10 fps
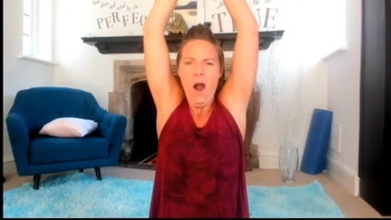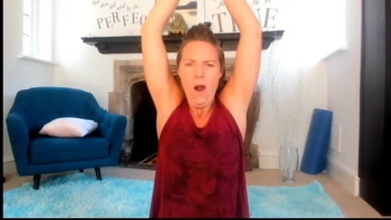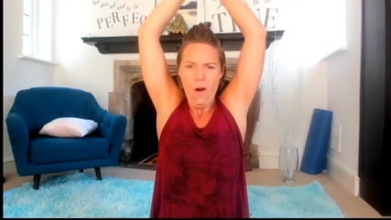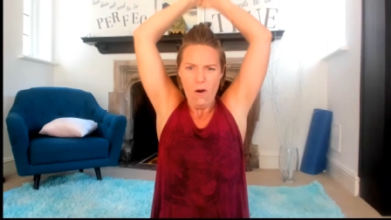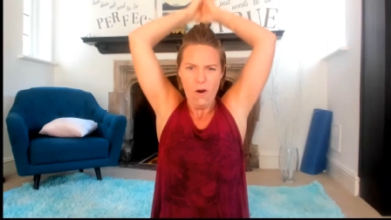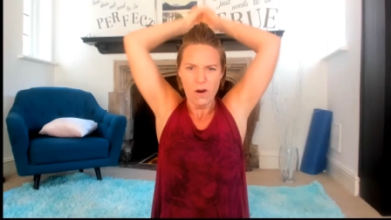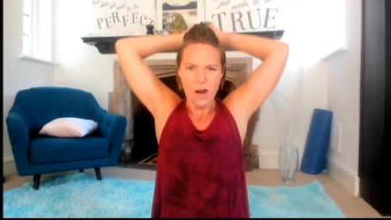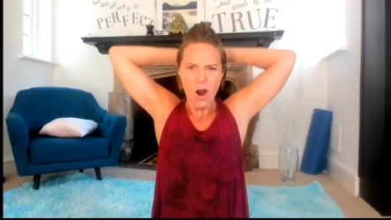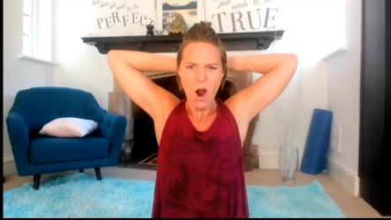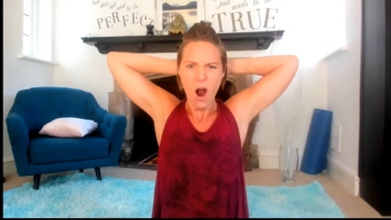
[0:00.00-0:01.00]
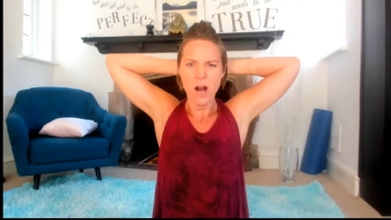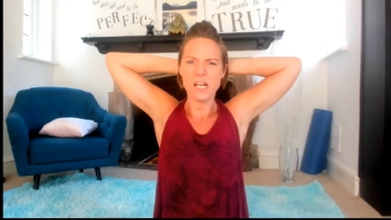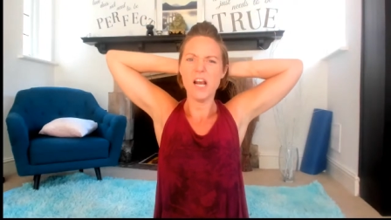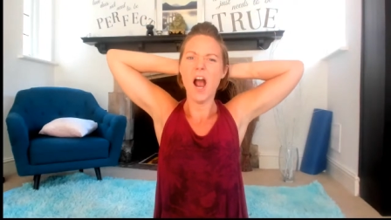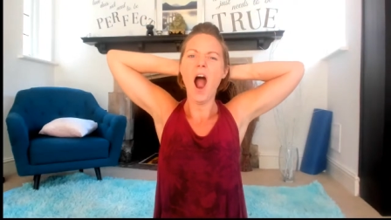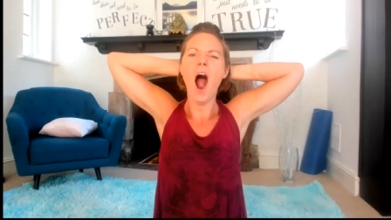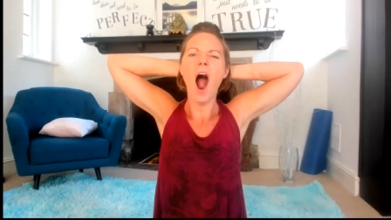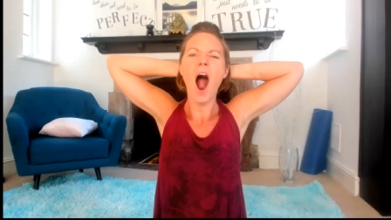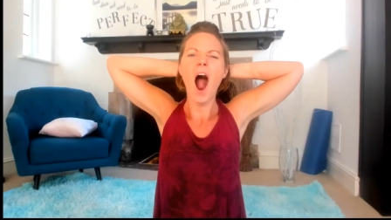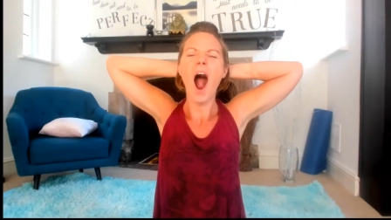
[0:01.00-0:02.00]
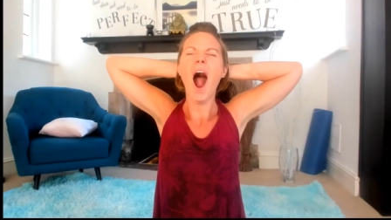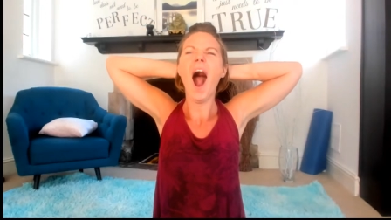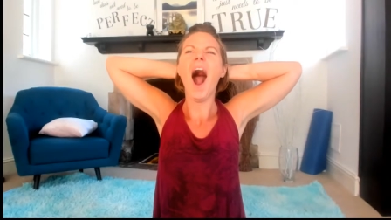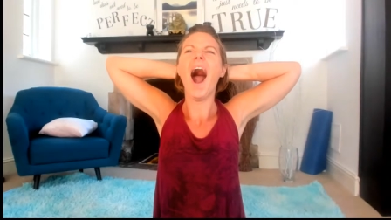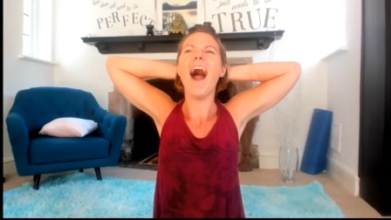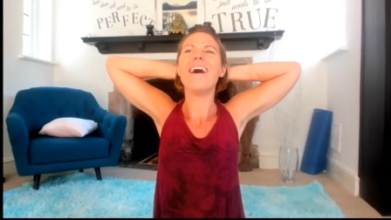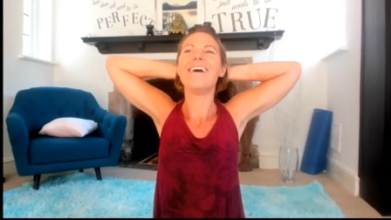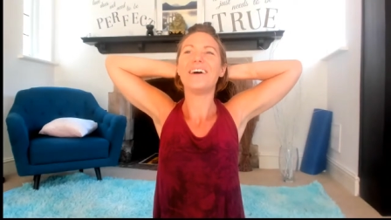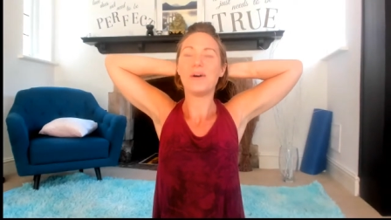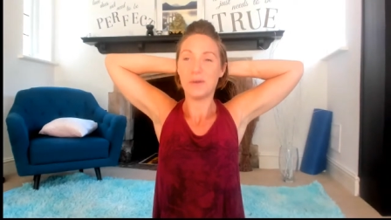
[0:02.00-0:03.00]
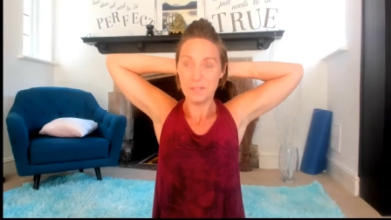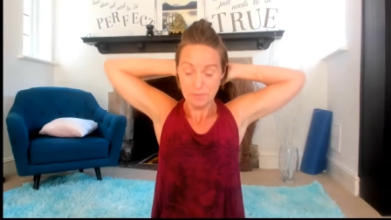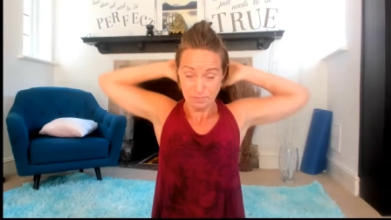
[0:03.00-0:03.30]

Oh, gosh. Oh.